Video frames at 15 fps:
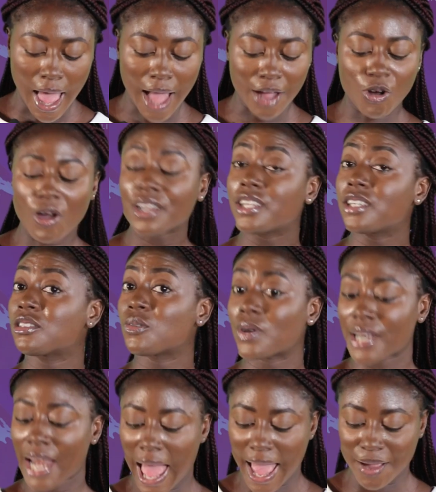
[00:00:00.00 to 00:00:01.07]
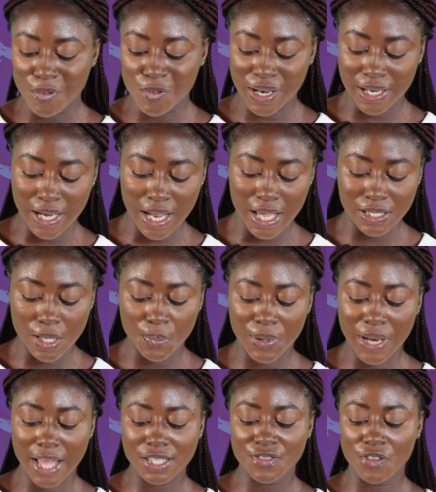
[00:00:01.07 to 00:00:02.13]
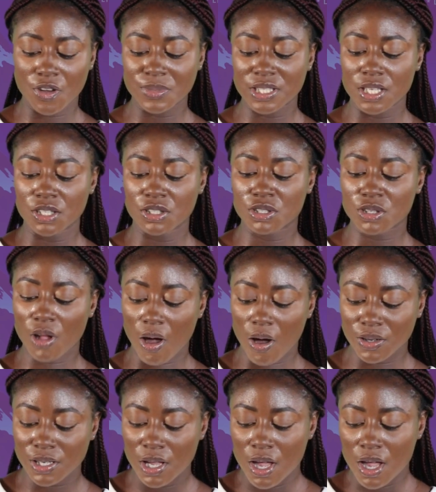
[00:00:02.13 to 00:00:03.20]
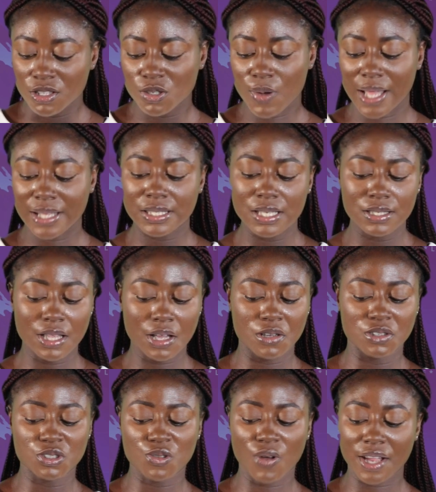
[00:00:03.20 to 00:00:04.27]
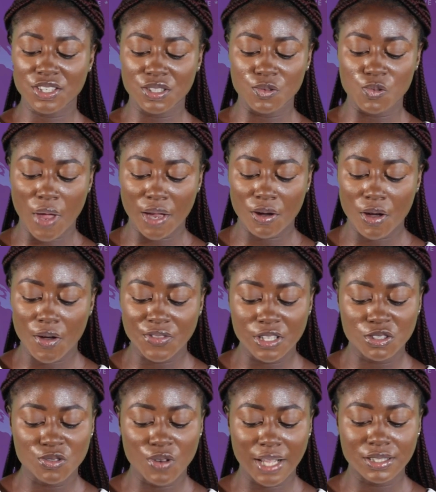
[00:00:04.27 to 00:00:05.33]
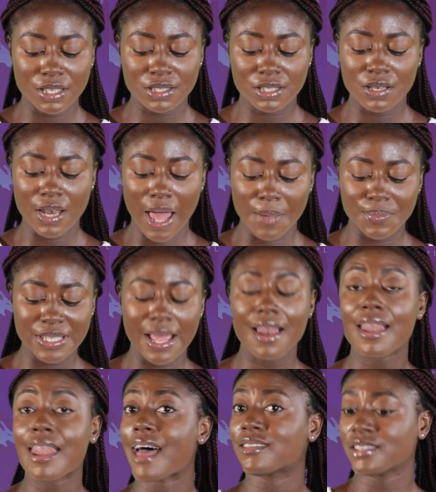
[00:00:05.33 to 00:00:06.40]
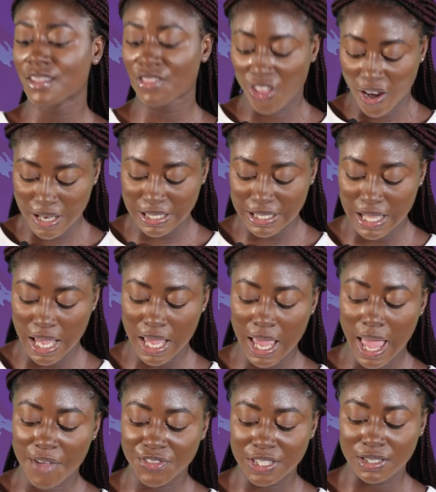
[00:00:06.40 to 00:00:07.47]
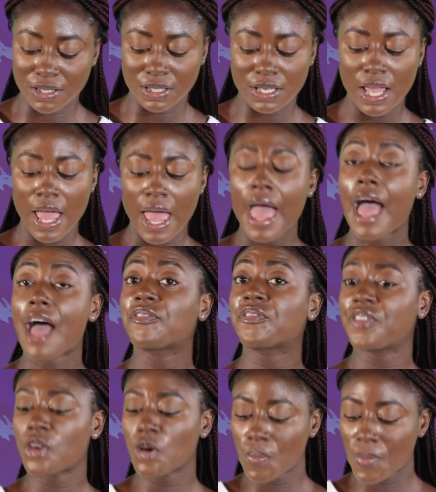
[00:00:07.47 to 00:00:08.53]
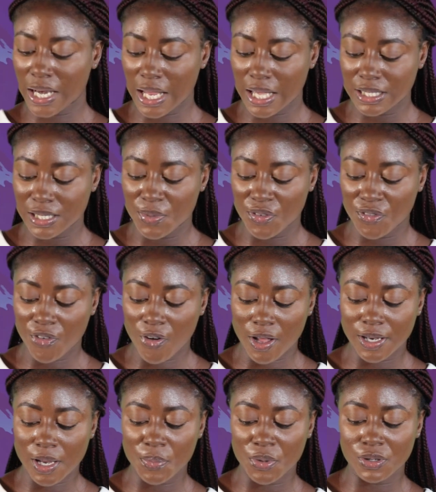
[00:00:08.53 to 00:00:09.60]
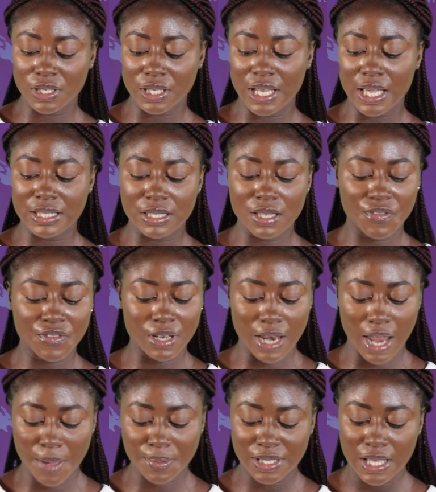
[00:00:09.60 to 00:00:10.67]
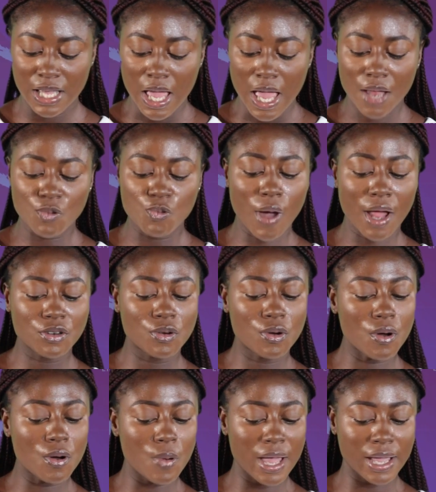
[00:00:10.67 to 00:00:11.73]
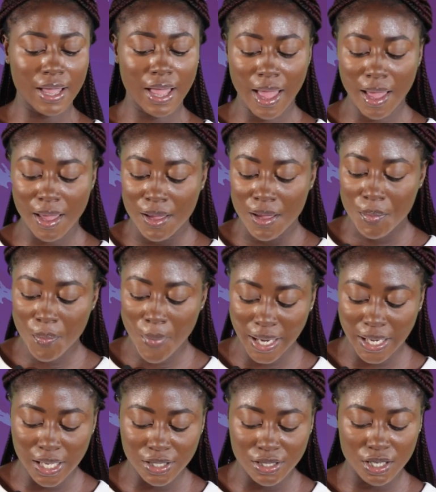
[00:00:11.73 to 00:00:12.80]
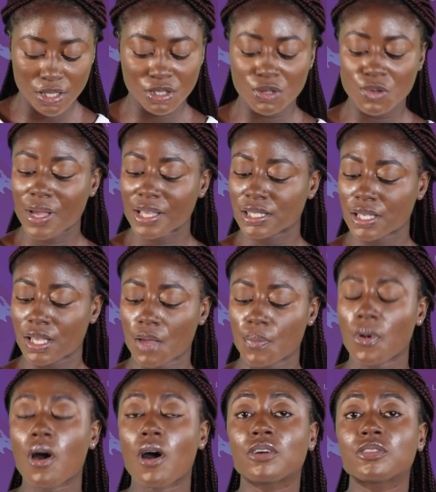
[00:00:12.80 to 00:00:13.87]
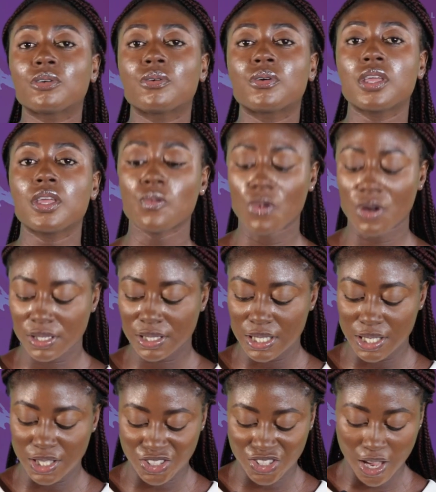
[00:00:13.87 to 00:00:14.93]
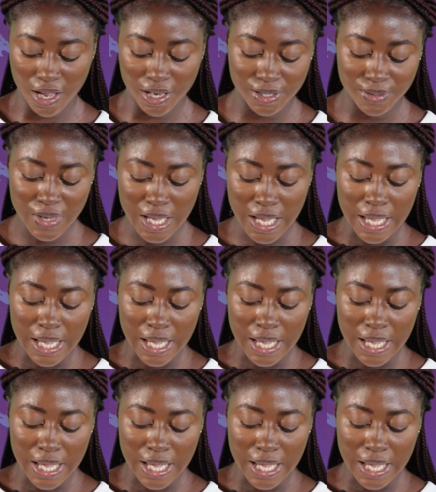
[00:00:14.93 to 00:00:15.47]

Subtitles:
According to an eyewitness, the platforms installed to assist the construction work of the structures collapsed last Thursday afternoon, a few minutes before the building itself collapsed, and one co-worker managed to escape, although he was injured.